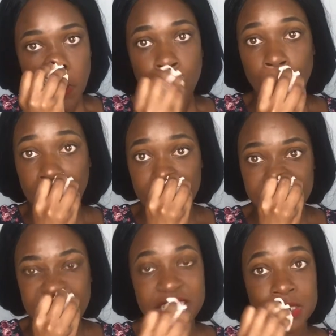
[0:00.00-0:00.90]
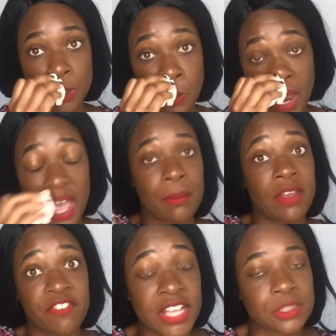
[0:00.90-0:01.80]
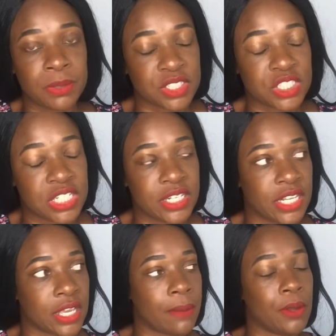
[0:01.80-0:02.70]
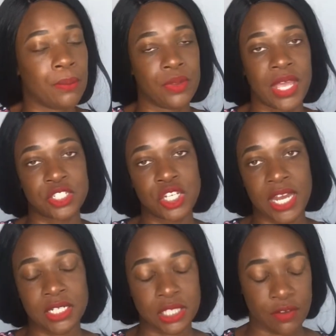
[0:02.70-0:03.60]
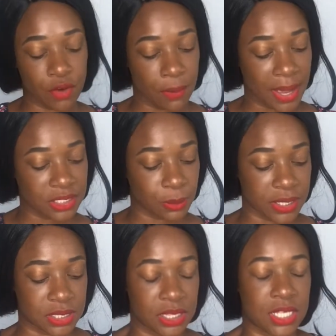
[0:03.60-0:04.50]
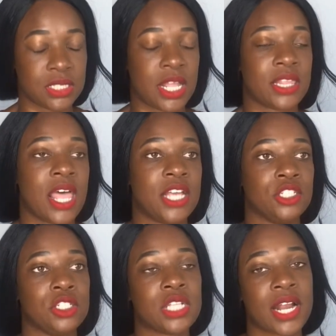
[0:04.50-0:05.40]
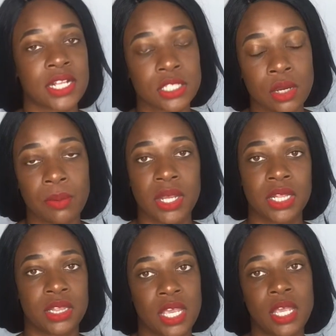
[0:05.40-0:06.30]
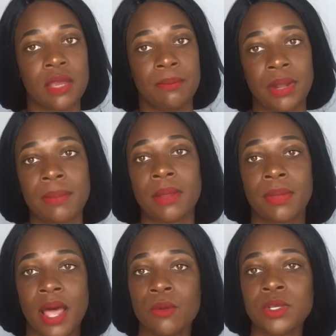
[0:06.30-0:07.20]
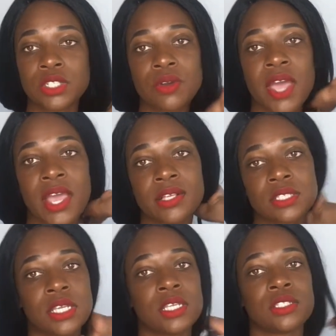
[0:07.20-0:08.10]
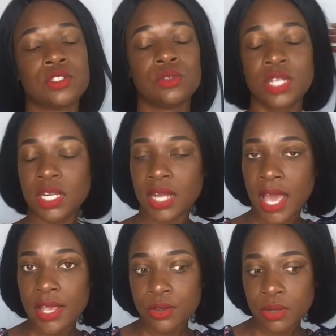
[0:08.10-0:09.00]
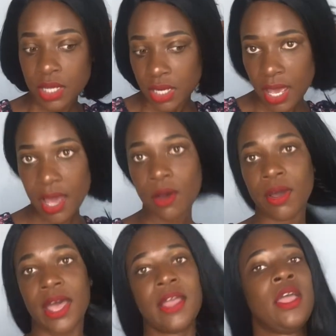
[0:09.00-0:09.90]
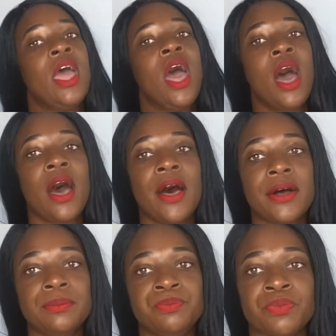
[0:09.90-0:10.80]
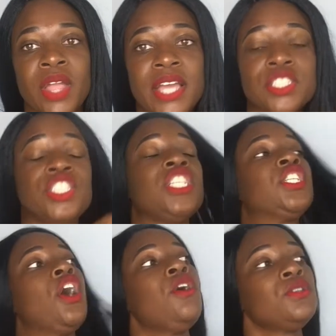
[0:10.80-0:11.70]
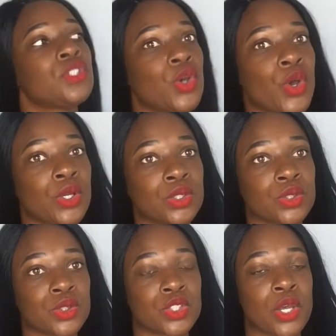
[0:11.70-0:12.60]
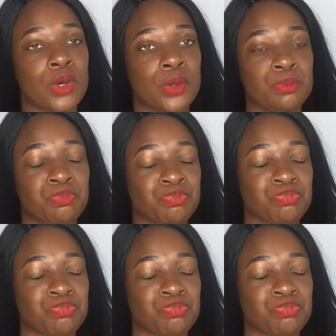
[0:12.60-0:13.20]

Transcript: where it's Instagram and Facebook. She didn't come up on that. She got discovered on MySpace and things like that. And she was like, I took a break to think and blah, blah, blah. Which, okay, sis, you did that, okay. And she goes on, so